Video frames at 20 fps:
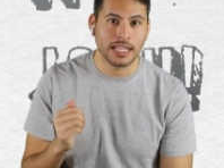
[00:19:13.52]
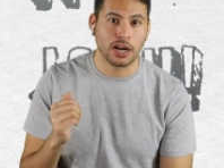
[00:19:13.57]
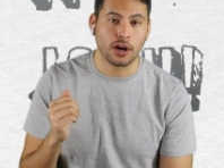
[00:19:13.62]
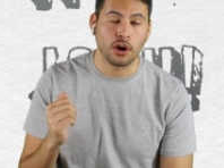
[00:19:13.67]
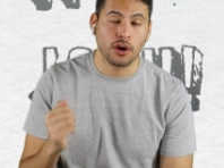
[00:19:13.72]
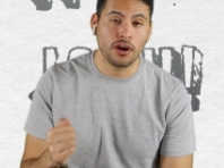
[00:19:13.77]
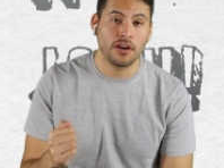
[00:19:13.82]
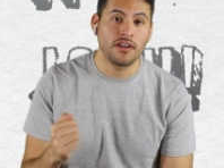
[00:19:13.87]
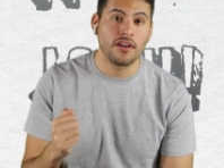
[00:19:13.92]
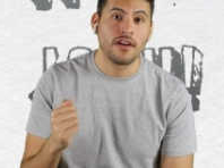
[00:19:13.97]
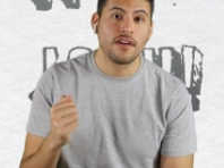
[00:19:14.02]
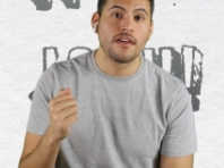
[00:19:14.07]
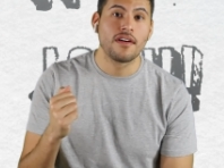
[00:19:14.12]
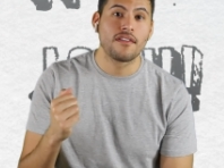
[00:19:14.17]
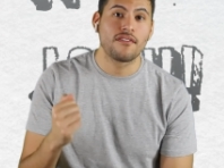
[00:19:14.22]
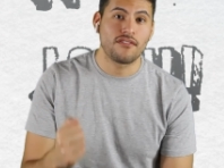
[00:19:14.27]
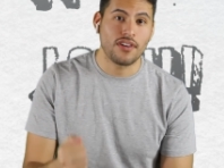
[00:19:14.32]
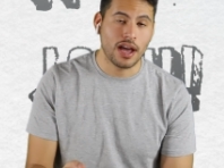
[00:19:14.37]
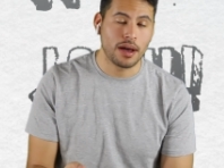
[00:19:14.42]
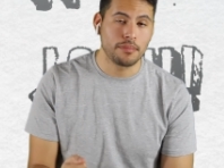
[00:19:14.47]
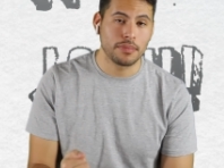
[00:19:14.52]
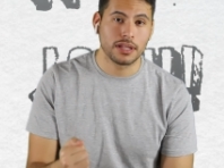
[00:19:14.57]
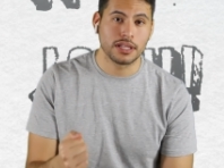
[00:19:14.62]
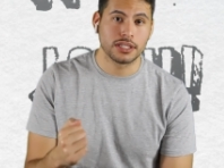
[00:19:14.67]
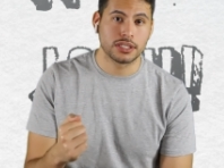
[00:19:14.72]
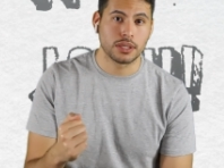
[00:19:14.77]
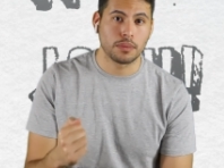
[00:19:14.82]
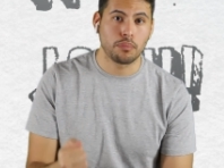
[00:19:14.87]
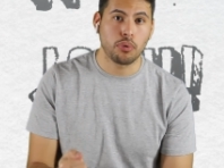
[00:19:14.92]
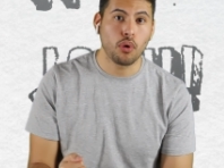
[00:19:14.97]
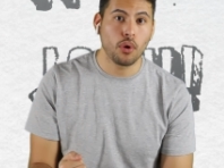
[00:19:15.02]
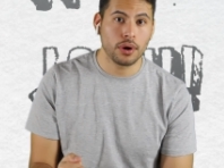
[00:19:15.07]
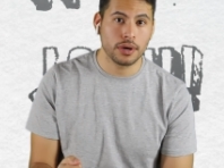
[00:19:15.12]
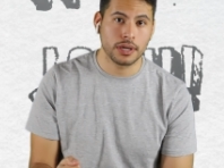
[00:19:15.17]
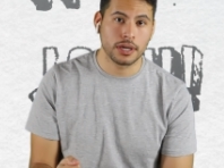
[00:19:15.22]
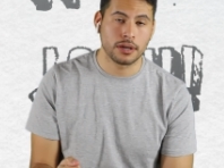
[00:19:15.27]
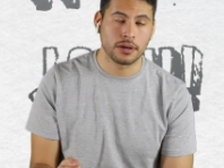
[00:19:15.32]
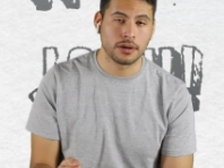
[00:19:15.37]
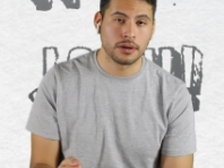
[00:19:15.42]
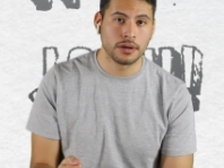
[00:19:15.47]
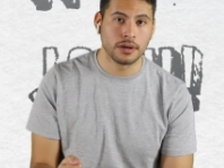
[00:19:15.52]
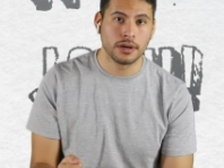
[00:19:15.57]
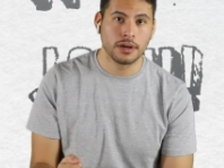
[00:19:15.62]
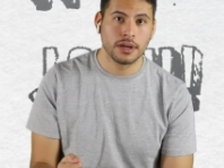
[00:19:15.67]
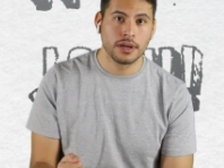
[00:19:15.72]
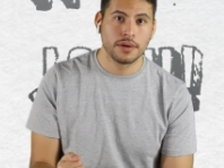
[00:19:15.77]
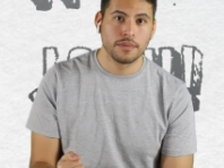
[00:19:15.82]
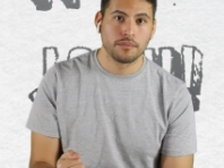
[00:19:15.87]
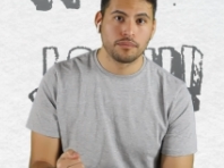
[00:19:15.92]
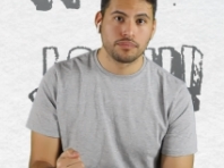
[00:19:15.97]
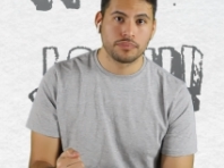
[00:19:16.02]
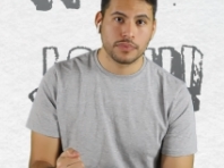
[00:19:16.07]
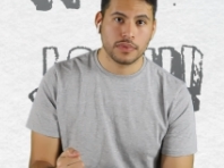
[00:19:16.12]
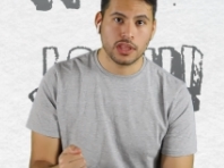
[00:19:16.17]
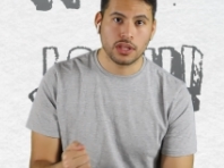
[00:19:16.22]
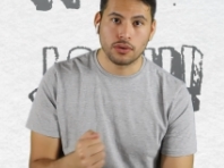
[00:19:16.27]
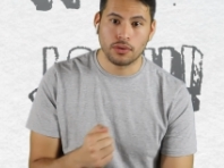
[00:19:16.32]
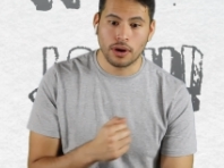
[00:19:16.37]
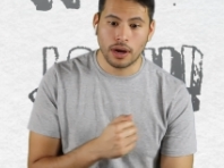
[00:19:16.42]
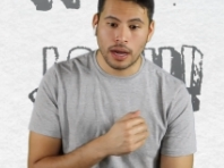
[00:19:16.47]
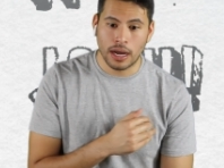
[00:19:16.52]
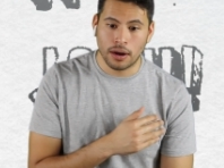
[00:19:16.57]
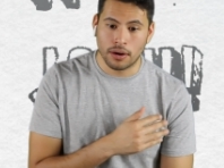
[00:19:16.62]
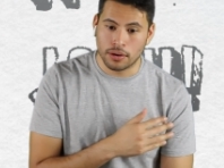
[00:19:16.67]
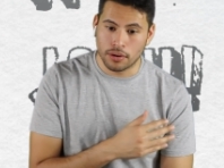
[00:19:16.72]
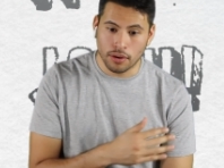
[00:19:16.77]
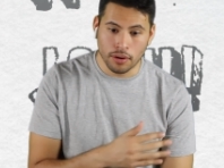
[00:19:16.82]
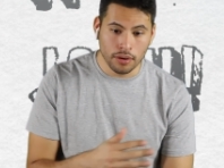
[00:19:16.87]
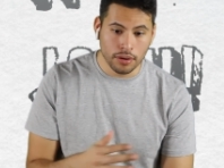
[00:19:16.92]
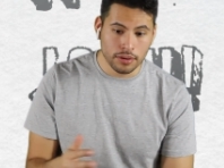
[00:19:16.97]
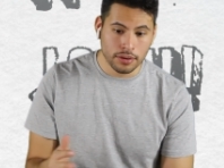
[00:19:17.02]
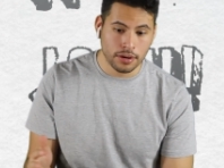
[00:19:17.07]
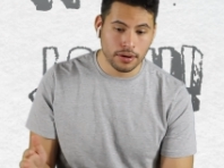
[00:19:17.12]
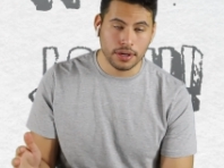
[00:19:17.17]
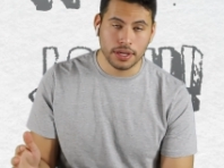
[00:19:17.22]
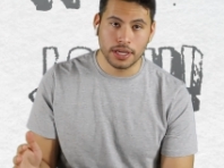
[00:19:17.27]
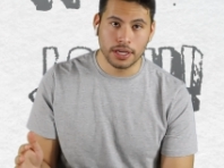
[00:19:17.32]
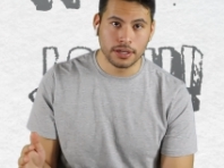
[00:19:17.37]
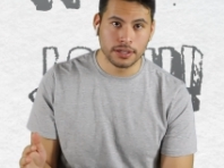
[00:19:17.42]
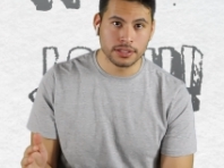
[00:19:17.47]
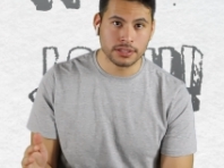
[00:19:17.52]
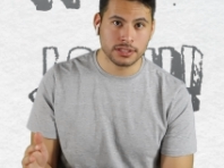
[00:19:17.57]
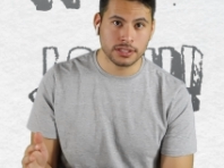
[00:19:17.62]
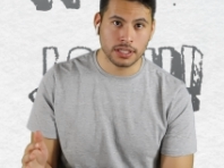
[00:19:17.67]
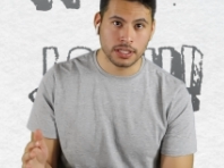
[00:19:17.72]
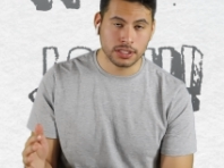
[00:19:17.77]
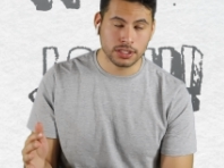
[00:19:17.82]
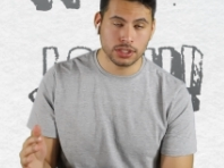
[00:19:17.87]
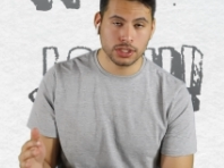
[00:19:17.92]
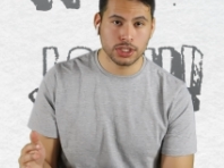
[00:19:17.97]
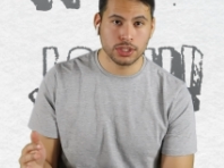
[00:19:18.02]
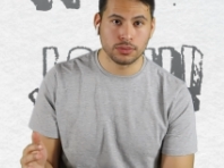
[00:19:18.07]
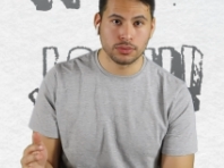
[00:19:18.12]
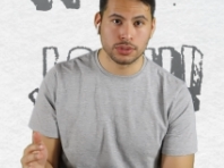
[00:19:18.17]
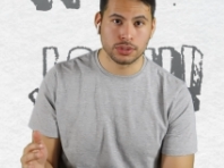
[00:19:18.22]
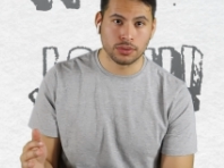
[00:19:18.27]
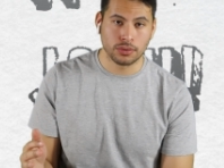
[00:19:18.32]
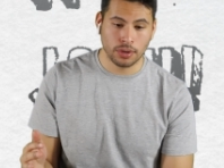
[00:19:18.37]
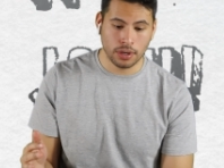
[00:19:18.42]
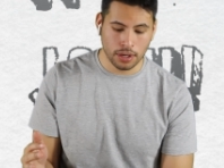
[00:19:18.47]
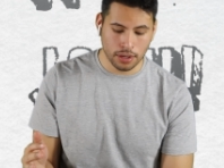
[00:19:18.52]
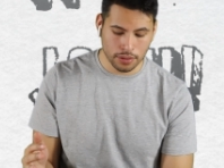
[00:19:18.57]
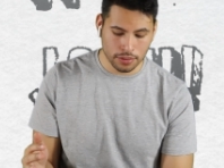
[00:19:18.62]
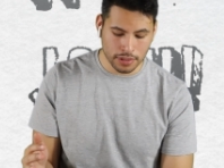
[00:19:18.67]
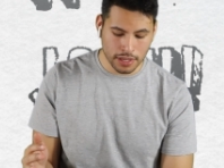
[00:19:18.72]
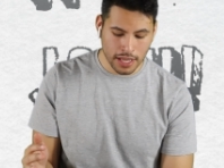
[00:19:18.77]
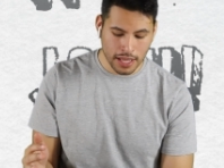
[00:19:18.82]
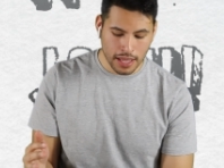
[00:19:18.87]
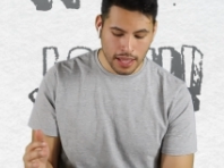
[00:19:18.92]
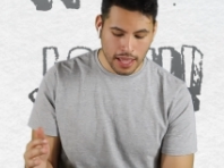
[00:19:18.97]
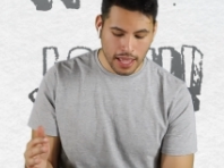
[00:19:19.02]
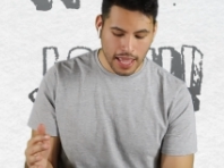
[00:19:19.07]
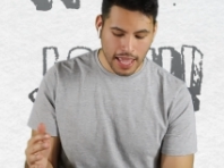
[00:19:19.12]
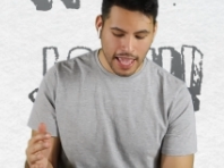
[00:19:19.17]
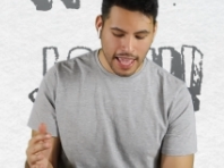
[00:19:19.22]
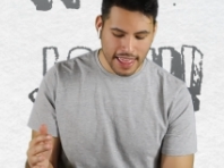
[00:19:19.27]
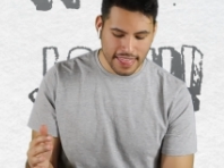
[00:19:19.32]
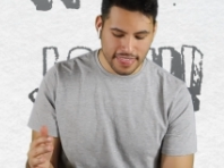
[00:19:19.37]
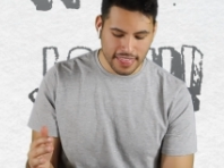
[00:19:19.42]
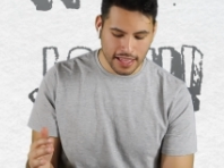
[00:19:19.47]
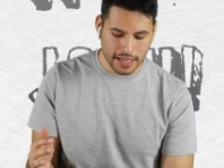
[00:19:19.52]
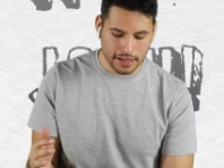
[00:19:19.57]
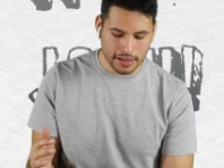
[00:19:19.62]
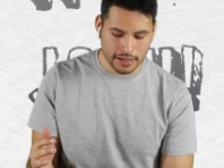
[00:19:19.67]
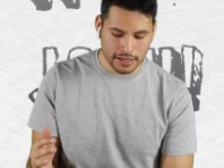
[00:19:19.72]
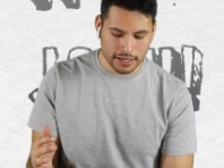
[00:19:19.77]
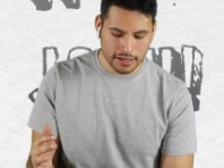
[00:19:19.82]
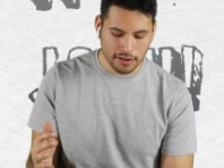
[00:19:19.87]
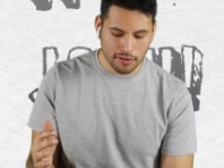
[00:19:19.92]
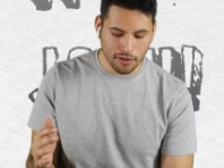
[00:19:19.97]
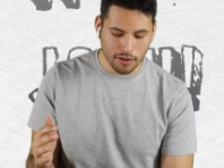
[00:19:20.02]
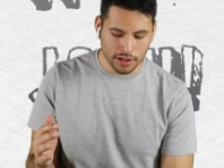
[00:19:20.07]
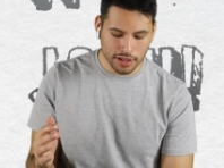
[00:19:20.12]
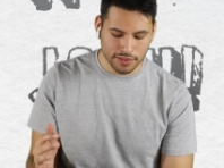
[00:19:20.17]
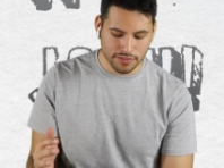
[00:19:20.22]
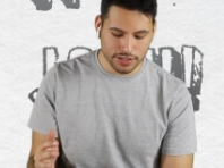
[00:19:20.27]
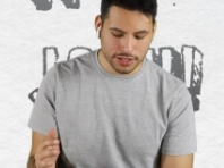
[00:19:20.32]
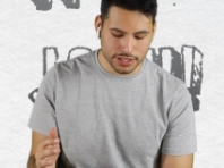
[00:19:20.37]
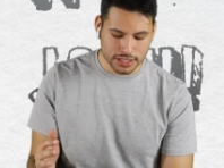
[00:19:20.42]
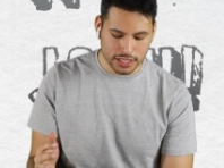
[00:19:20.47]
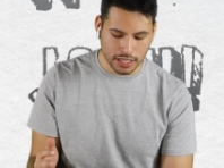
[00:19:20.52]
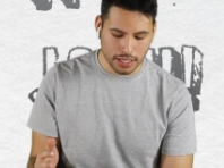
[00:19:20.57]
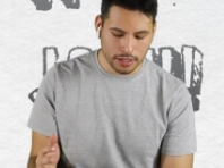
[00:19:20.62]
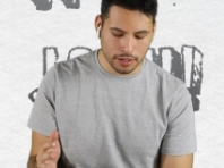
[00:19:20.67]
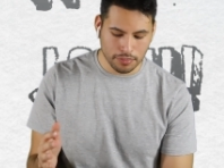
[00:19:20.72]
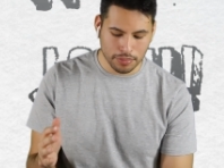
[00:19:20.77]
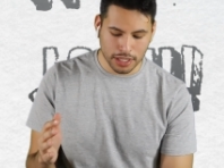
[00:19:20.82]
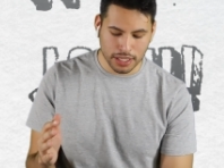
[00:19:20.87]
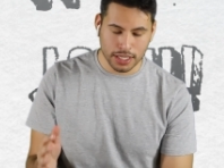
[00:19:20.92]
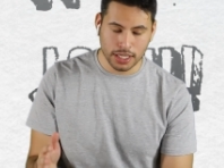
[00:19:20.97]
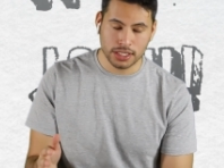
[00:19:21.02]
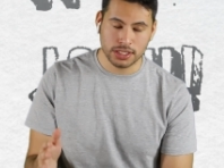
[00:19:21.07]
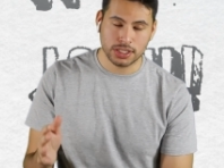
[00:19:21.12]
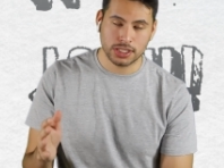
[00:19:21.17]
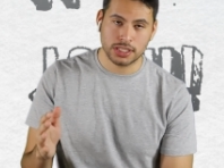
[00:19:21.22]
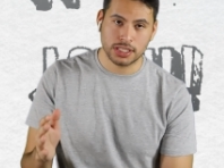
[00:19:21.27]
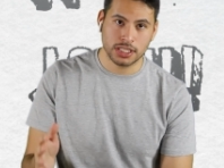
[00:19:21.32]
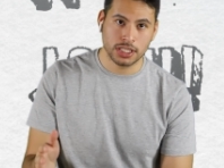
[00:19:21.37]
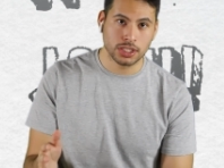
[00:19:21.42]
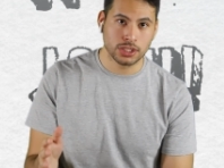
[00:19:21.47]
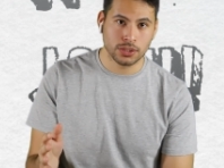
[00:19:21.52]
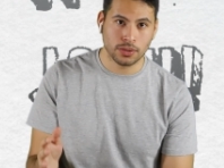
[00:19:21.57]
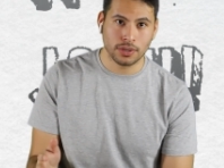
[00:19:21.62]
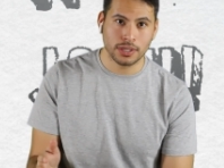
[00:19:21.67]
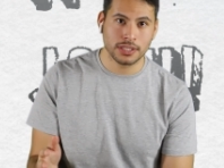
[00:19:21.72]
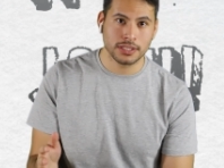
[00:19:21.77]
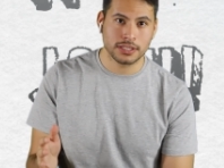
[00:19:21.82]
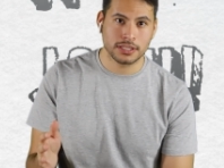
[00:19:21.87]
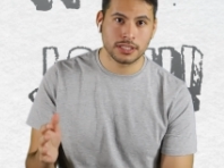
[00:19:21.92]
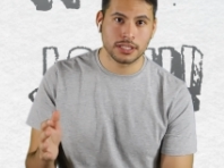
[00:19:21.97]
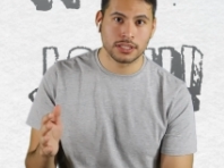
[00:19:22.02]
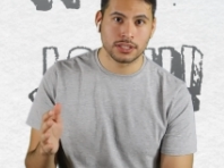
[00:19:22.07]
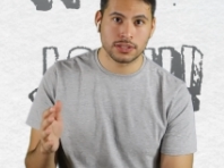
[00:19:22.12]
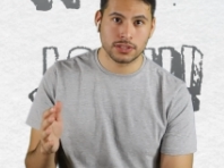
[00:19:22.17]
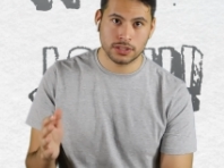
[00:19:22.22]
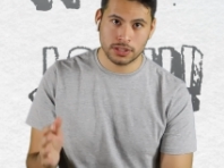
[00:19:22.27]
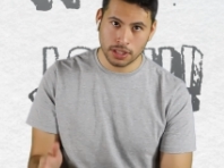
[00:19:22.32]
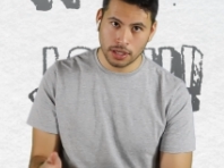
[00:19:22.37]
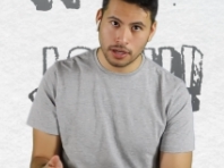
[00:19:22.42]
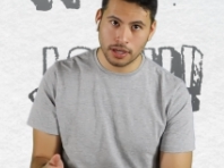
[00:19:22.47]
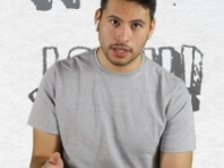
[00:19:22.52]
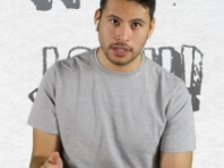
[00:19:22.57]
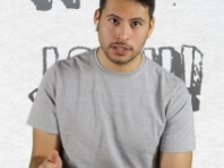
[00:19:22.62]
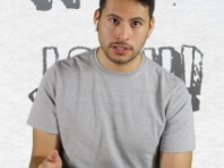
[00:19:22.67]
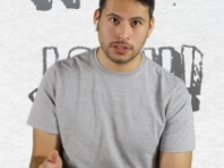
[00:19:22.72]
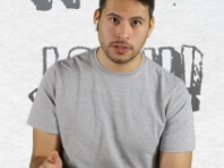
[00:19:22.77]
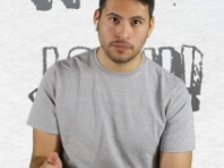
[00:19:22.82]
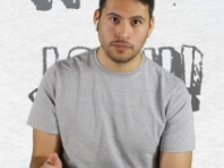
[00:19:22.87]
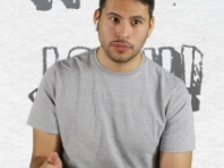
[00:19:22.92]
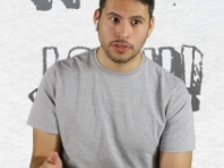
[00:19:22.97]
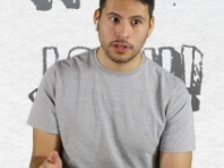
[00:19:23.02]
that her family supported her throughout all her years until she was grown, and then all of a sudden, because she joins this church